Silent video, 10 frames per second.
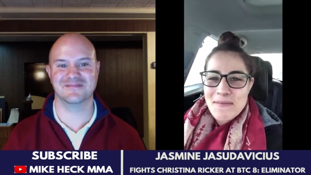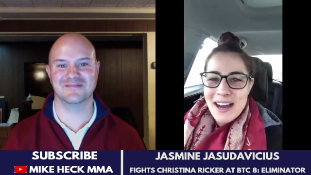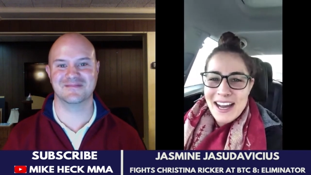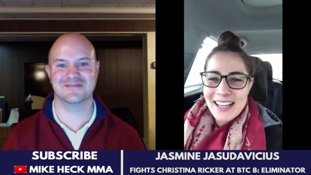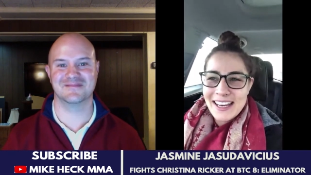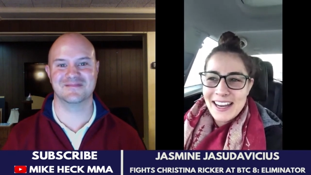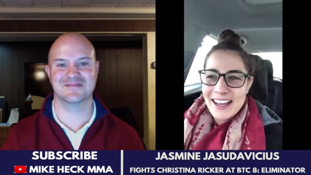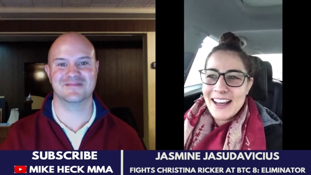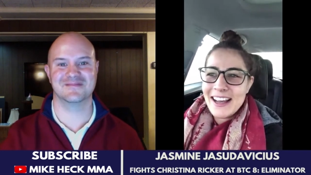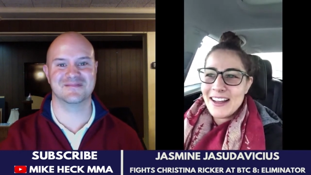Speaker 1: But
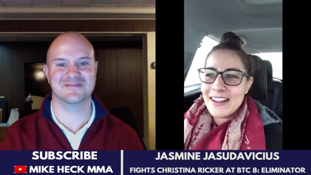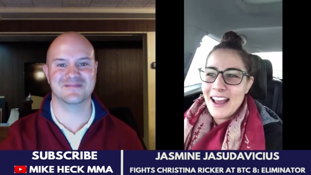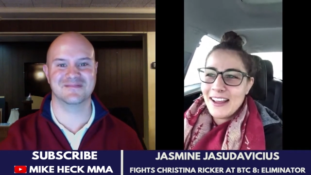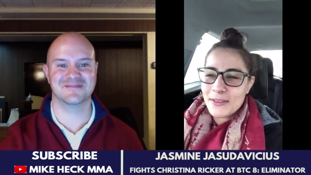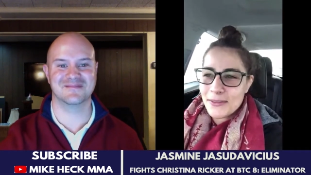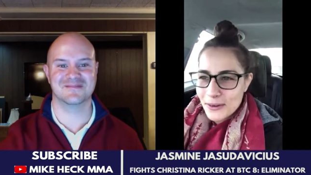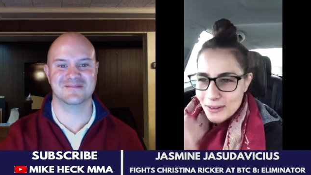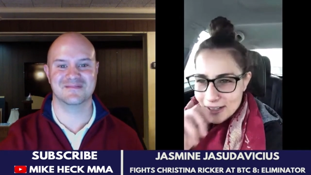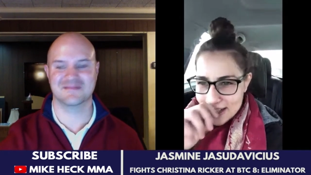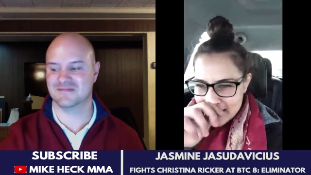uh, as for
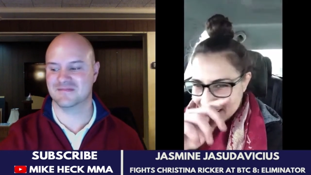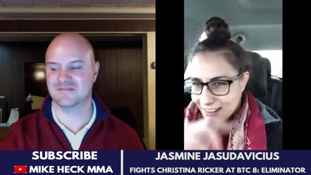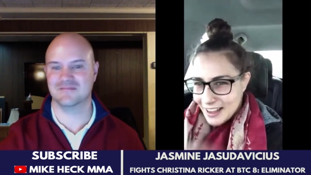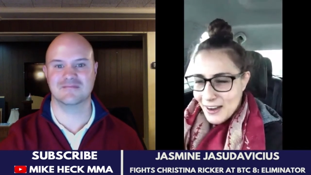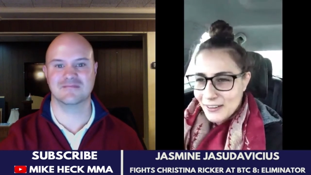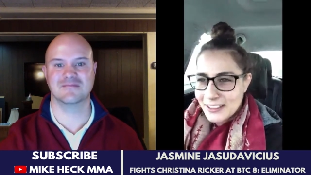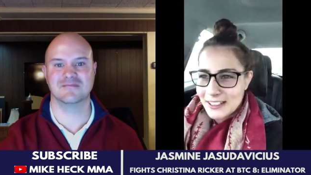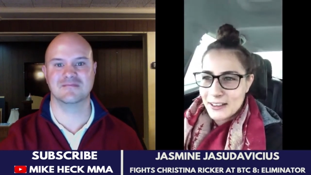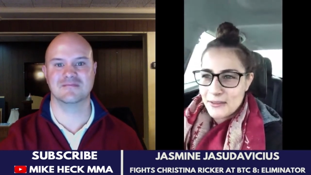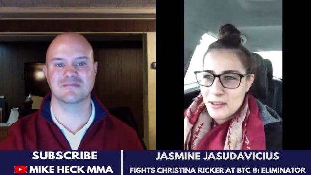how it's
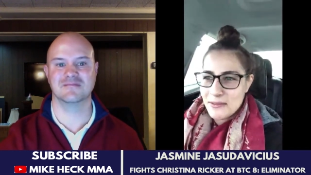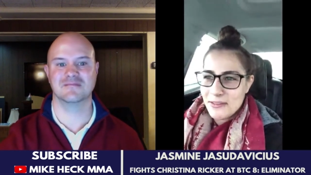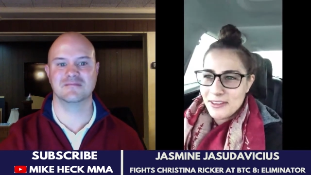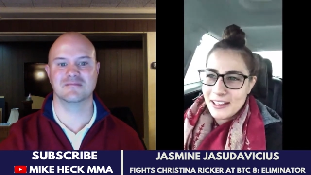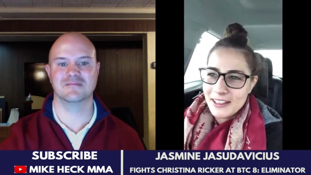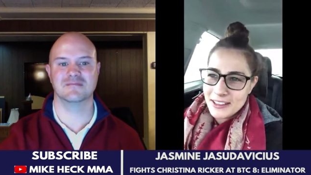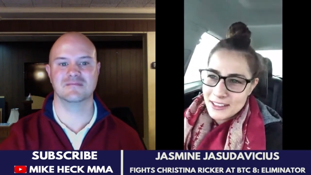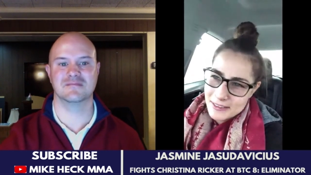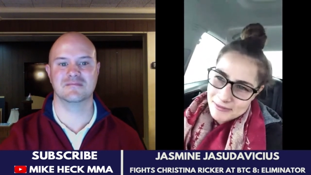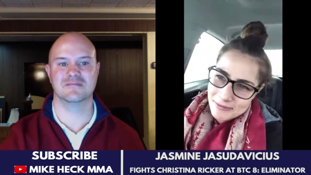going to be finished,